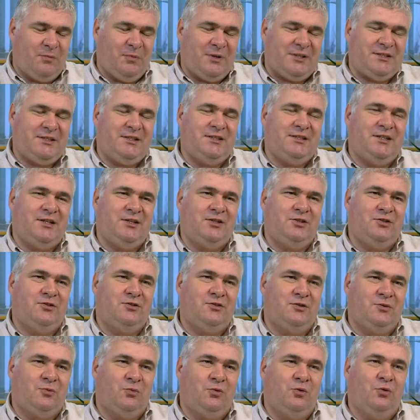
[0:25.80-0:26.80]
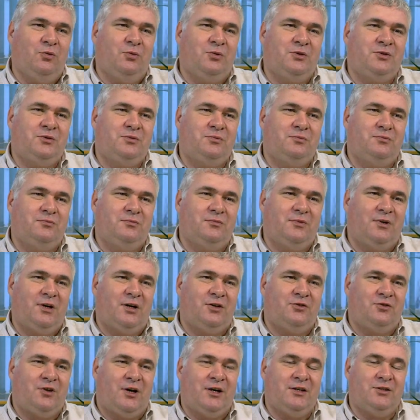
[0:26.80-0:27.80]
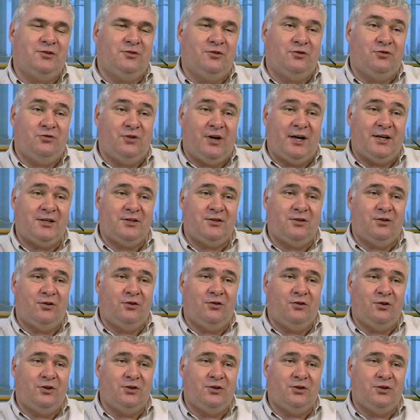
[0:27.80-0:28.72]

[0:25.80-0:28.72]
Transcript: business issues that Woolworths are trying to address through the